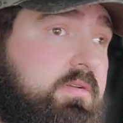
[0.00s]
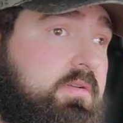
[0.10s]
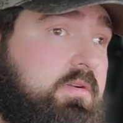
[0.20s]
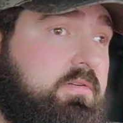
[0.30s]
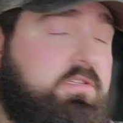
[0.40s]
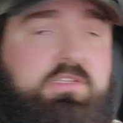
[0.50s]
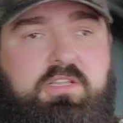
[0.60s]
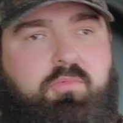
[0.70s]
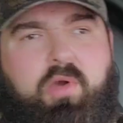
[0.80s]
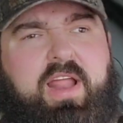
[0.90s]
you know, just
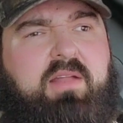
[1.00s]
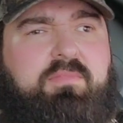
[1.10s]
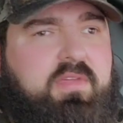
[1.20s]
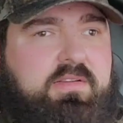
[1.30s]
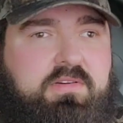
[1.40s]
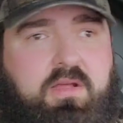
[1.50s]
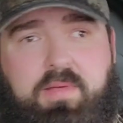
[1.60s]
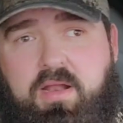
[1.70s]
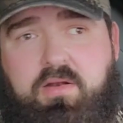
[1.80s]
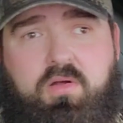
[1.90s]
random things are
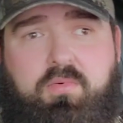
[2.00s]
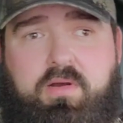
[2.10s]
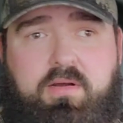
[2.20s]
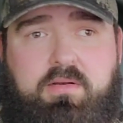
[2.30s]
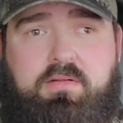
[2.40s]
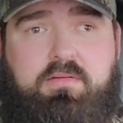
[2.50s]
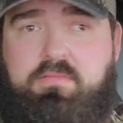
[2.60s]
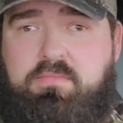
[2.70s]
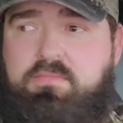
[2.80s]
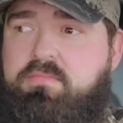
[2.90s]
coming out of nowhere and
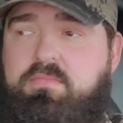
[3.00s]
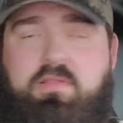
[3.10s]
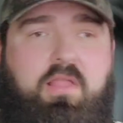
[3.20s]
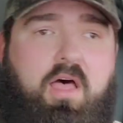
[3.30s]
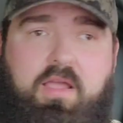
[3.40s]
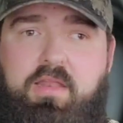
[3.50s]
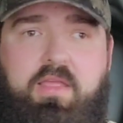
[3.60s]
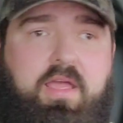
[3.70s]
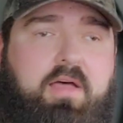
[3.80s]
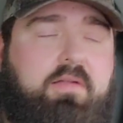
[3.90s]
knocking
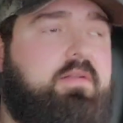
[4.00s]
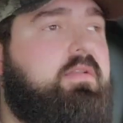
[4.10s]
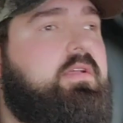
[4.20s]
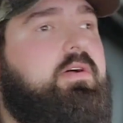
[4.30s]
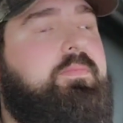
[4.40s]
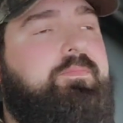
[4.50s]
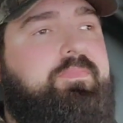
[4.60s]
you out, you know.